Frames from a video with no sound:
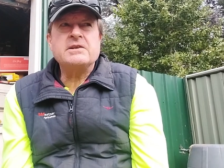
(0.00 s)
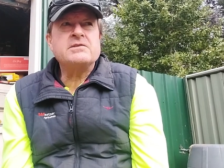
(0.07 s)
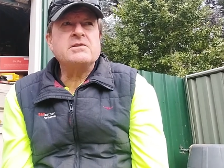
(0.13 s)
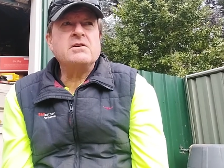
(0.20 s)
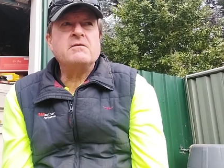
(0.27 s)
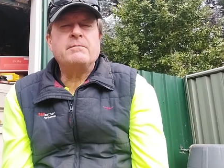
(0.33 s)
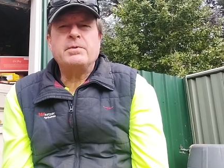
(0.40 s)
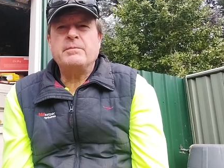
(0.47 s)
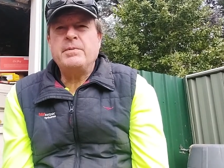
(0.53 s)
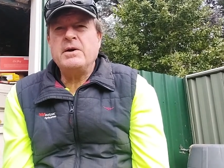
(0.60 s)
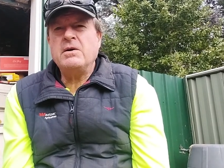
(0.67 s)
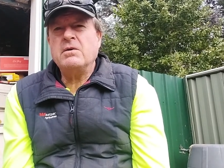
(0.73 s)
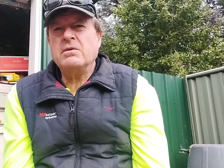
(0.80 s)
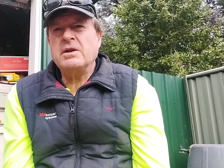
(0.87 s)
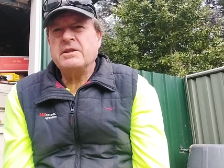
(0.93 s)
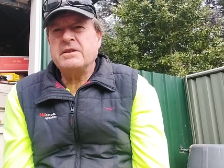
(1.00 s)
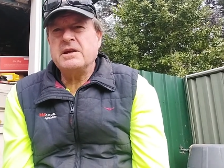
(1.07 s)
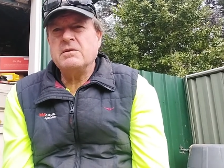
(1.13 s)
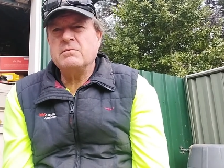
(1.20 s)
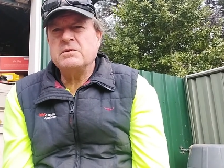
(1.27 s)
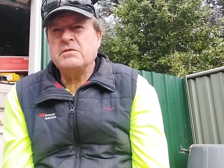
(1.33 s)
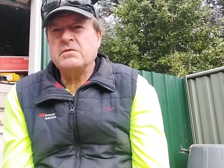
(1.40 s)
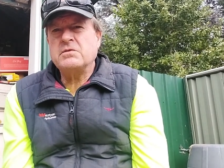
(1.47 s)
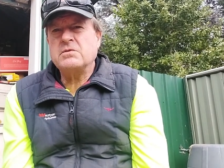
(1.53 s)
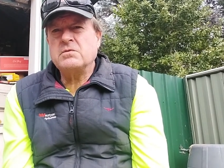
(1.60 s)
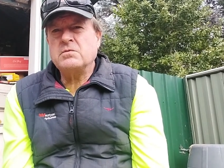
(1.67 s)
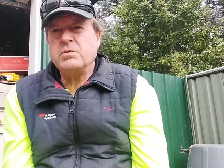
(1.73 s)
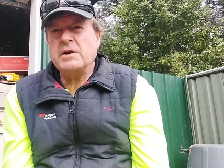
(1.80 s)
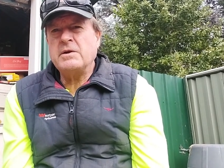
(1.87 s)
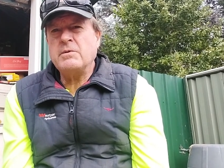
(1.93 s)
self-propelled, I think, was
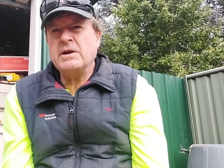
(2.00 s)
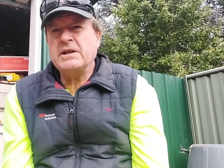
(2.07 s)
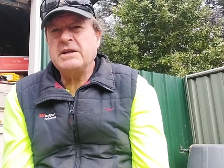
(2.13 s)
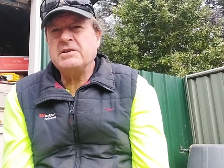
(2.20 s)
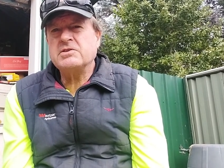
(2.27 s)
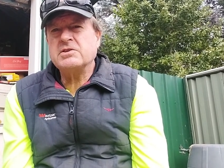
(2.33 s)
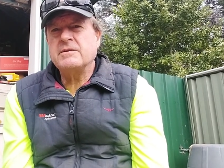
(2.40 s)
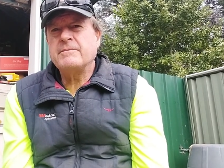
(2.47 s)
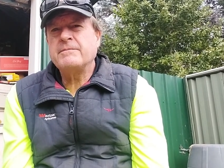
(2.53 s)
21 inch.